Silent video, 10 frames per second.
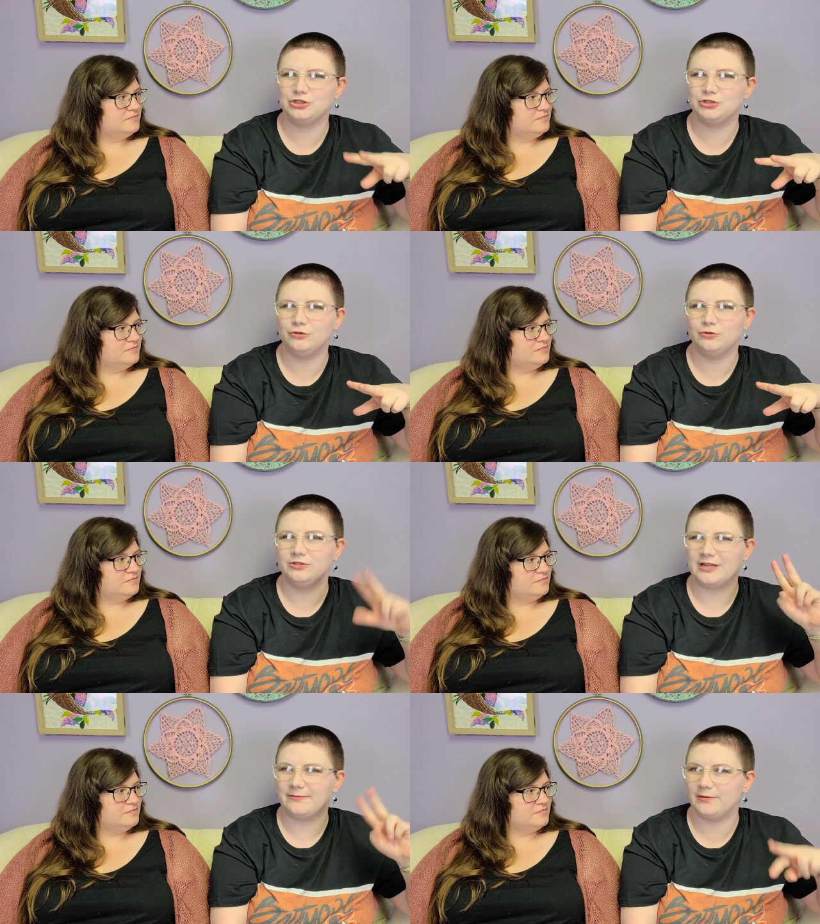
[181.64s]
Speaker 1: two
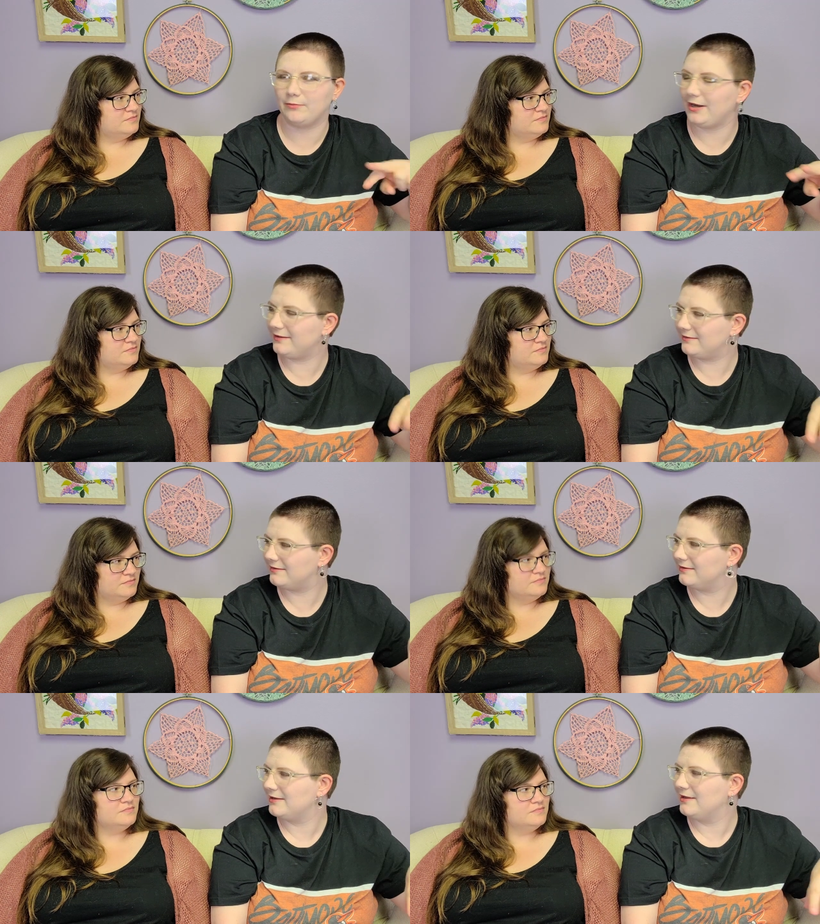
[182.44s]
10 minute breaks.
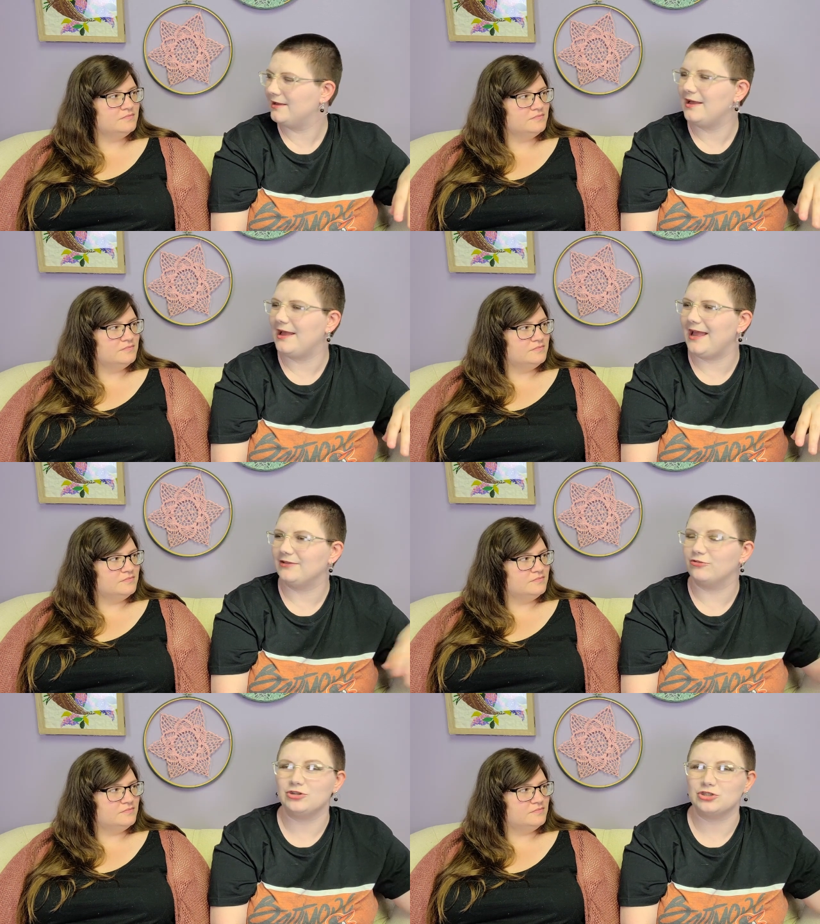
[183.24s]

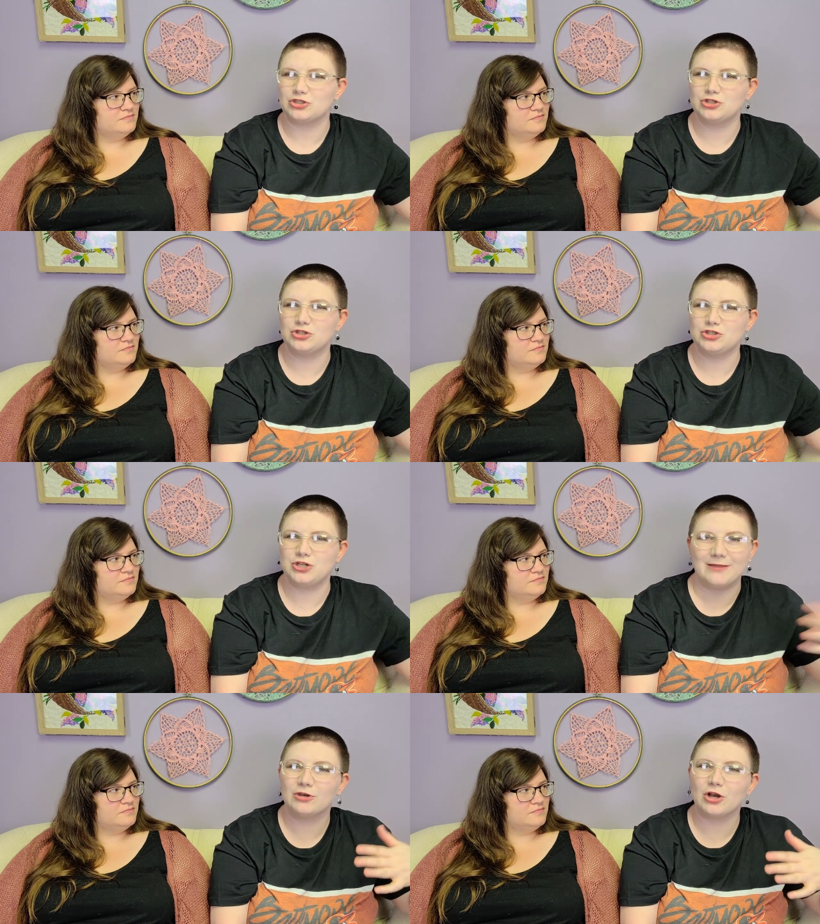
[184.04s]
And so I just
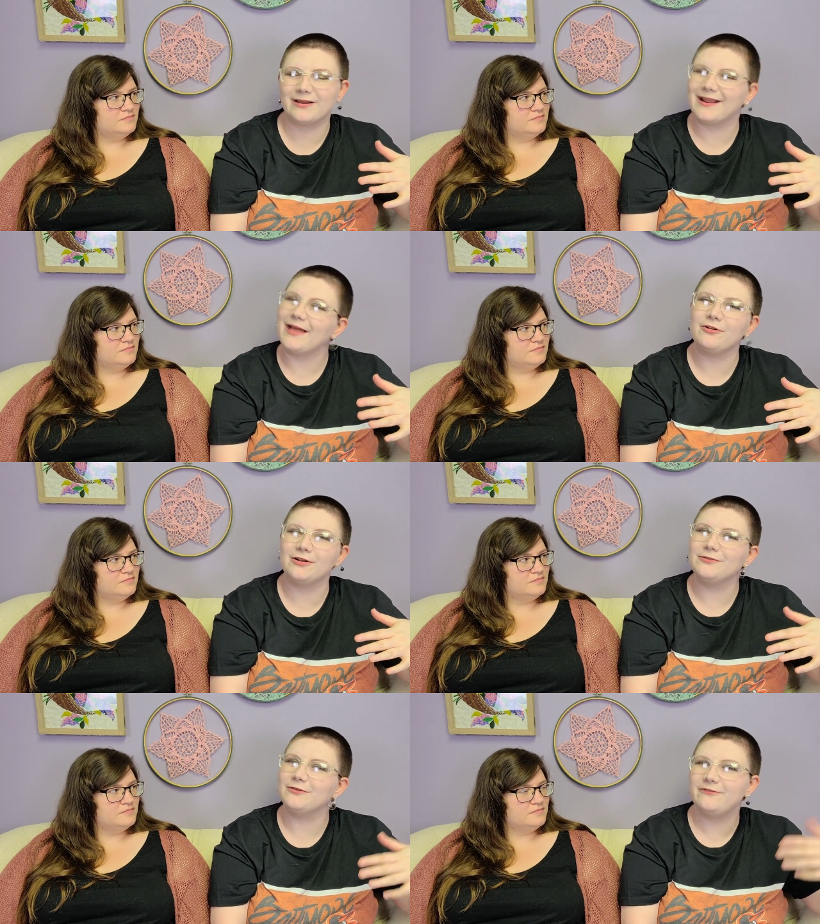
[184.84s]
jammed it all together
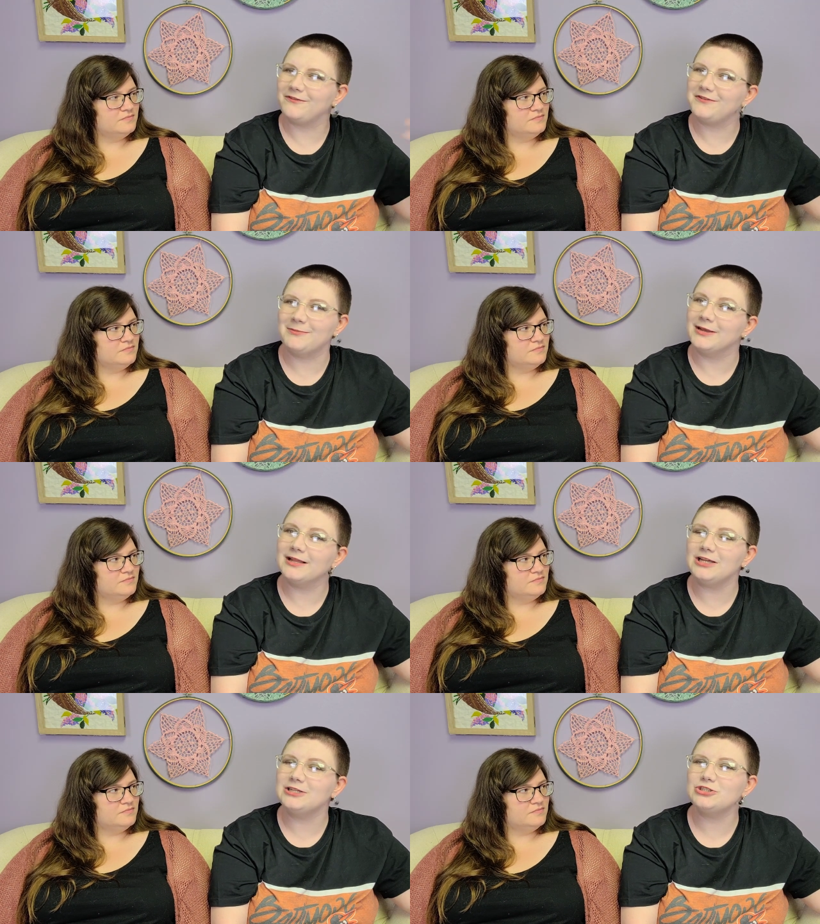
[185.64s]
into a 50 minute
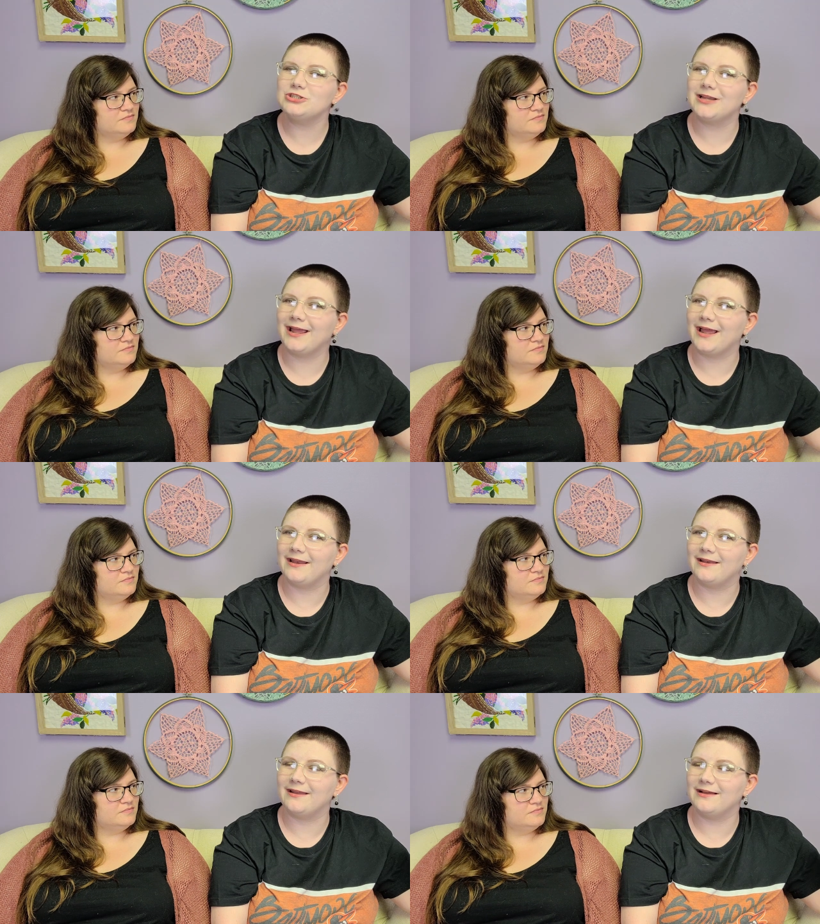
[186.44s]
lunch
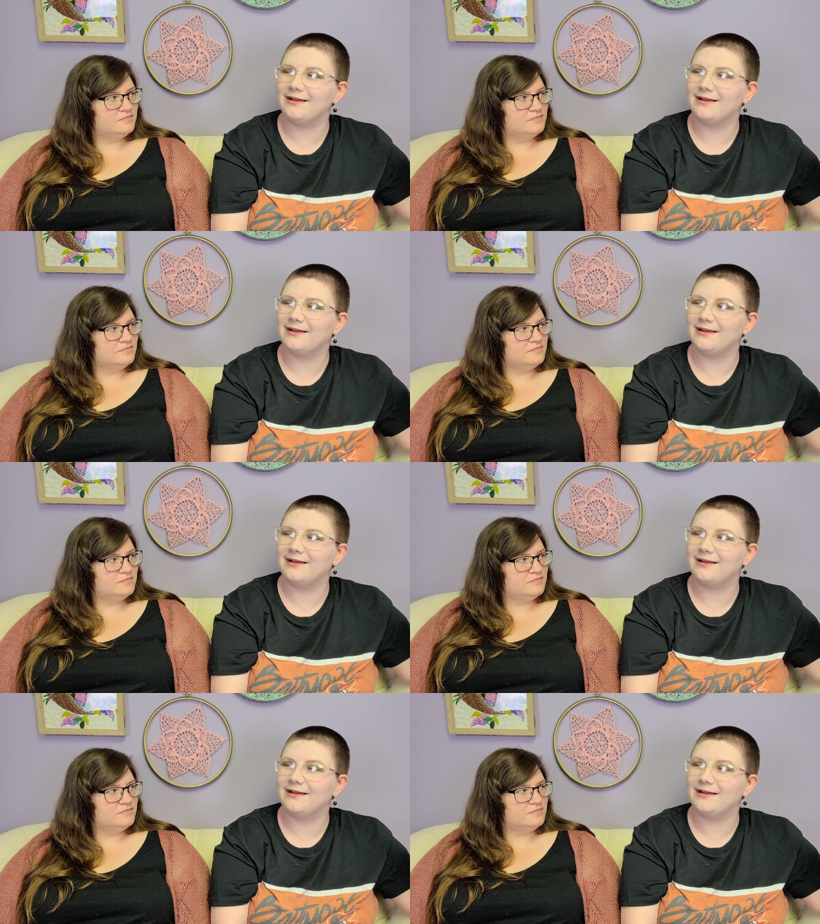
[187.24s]
and